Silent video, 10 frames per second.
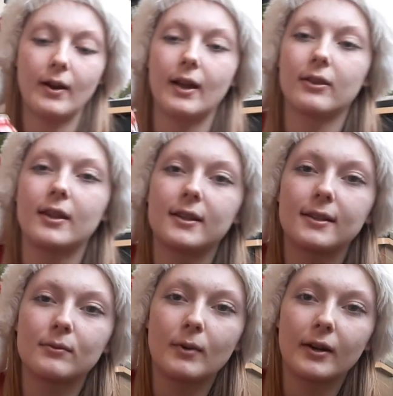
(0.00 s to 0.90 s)
and this
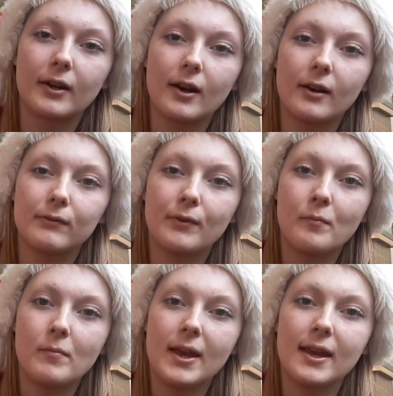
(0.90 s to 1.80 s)
is what I got for
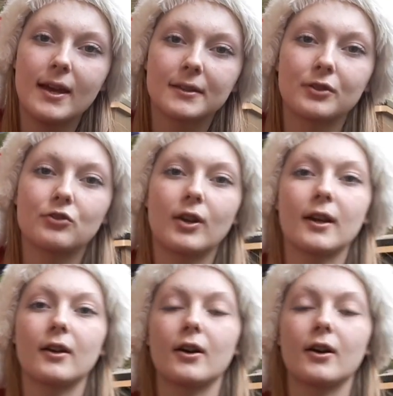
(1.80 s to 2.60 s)
me as a drink.